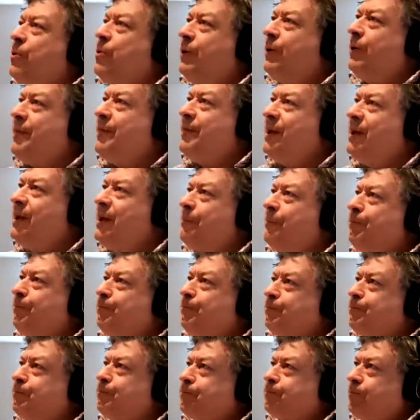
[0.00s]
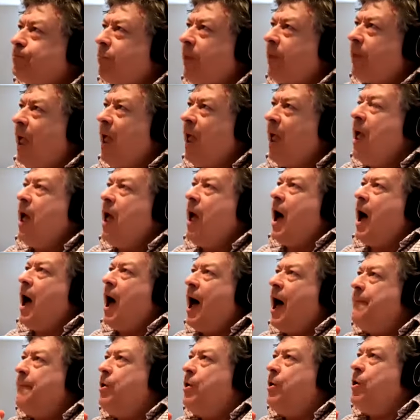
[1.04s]
I think,
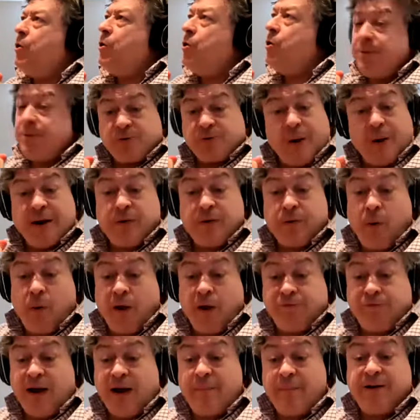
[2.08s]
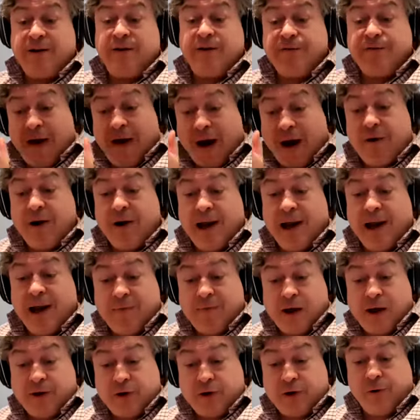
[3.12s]
um, who persuaded the royal family to variolate
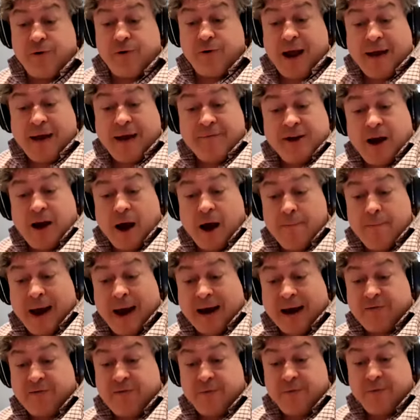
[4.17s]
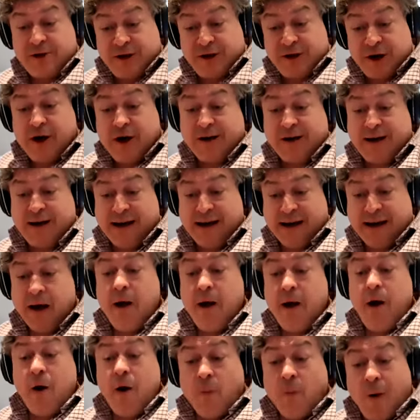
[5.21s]
their children, having come back from Turkey,
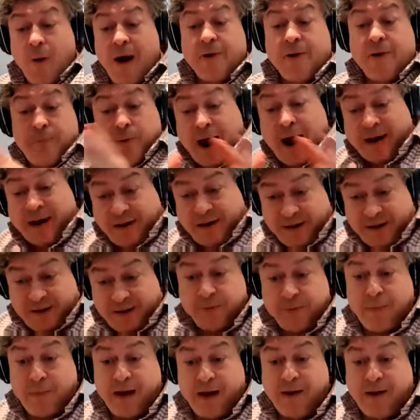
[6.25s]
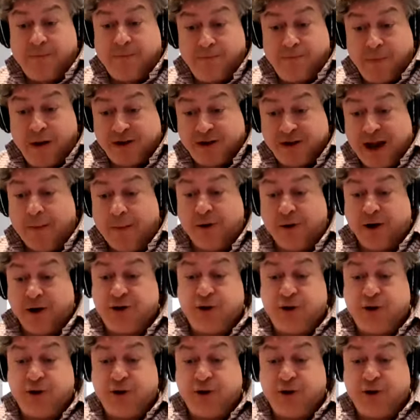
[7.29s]
where the practice had been established.